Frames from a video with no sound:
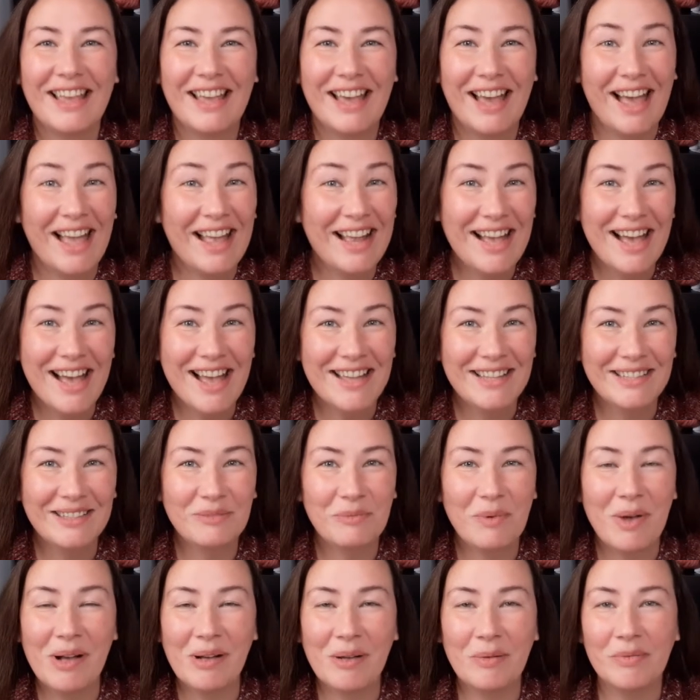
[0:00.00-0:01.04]
Hi guys,
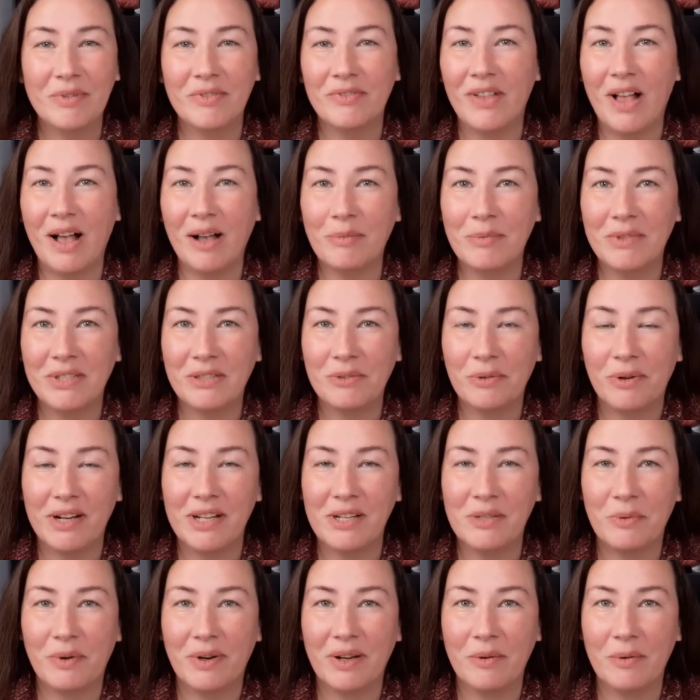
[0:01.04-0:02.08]
welcome to Vlogmas
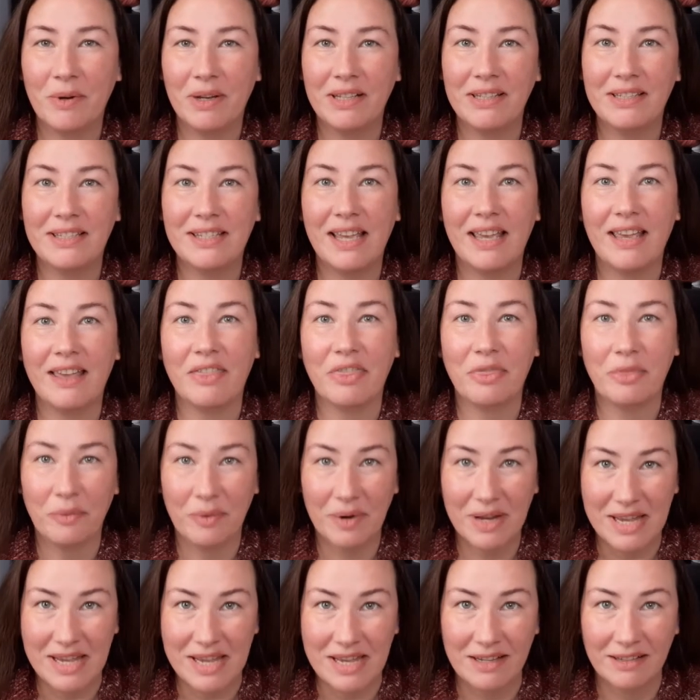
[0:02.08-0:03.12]
2021 Day
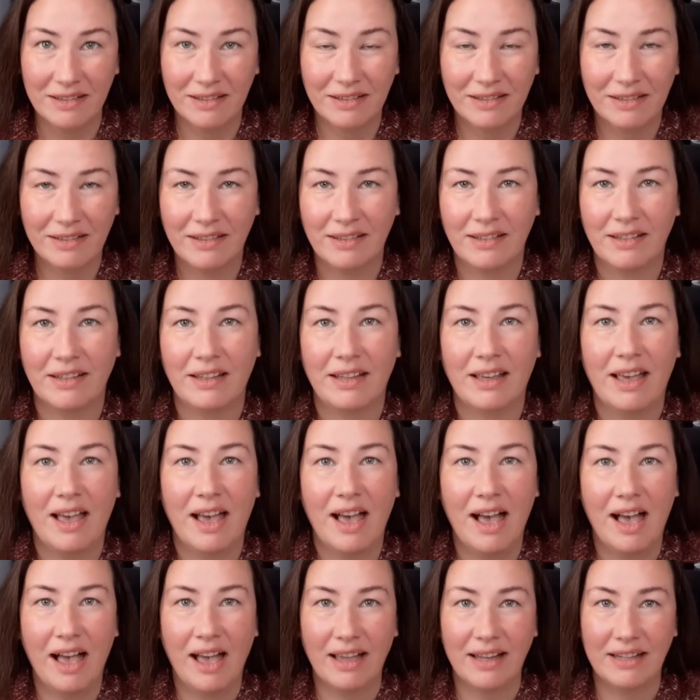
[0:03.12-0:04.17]
3.
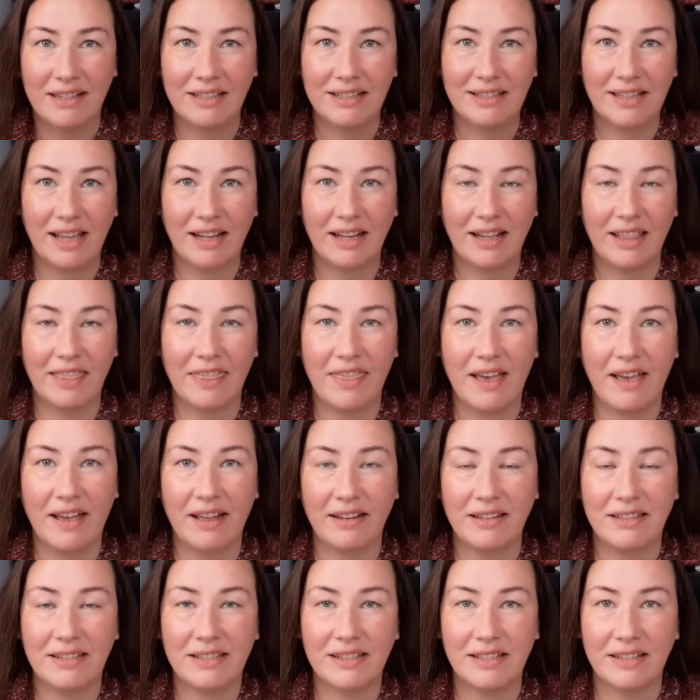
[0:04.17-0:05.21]
I decided
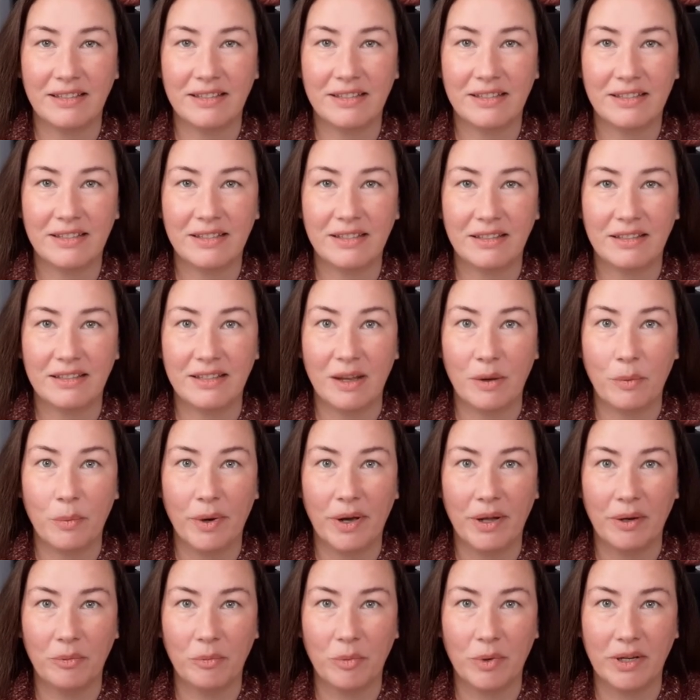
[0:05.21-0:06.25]
that since Day
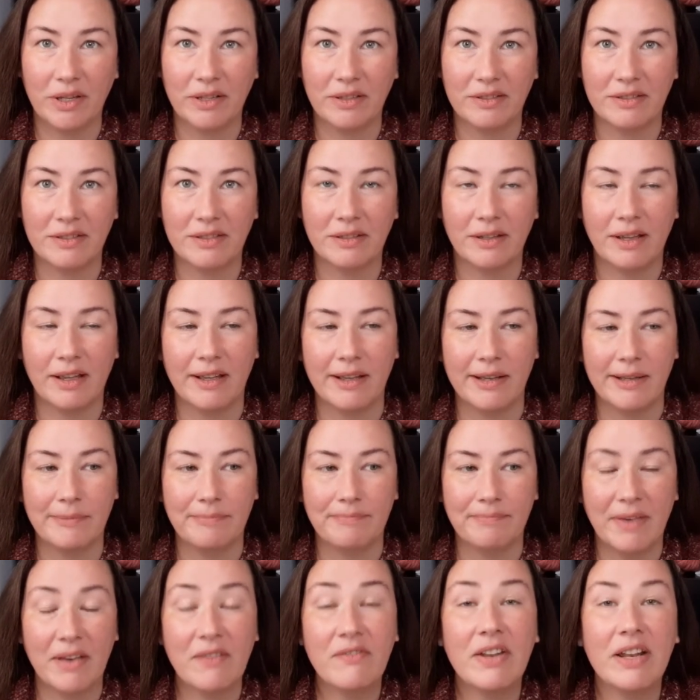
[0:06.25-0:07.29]
1 was
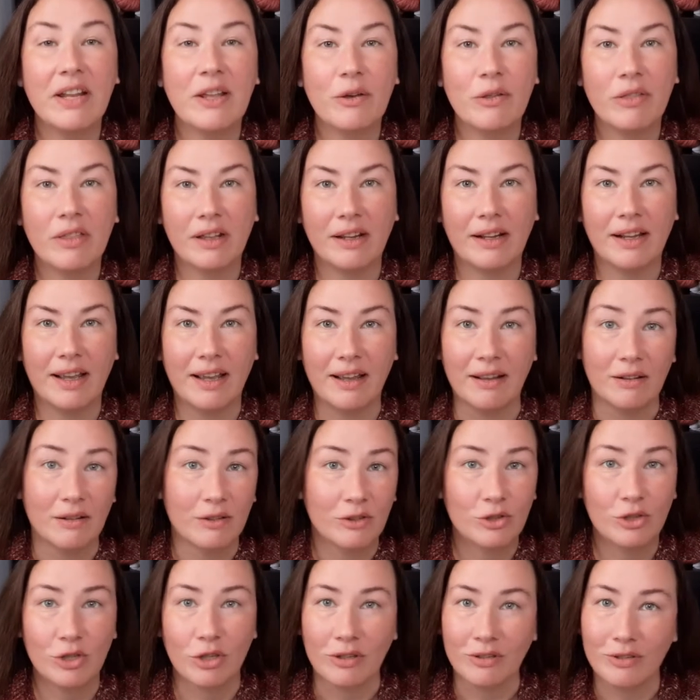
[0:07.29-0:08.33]
a video that I
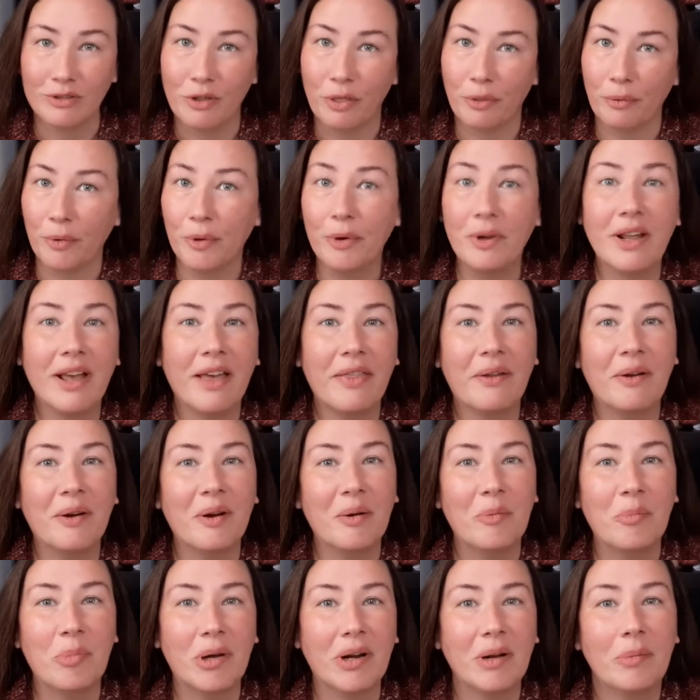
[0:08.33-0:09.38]
just threw together
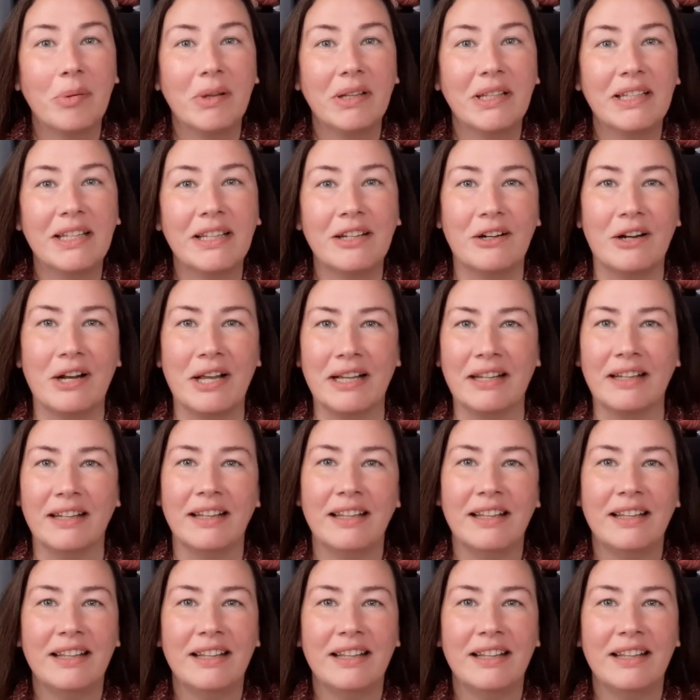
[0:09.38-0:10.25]
and put up on the internet,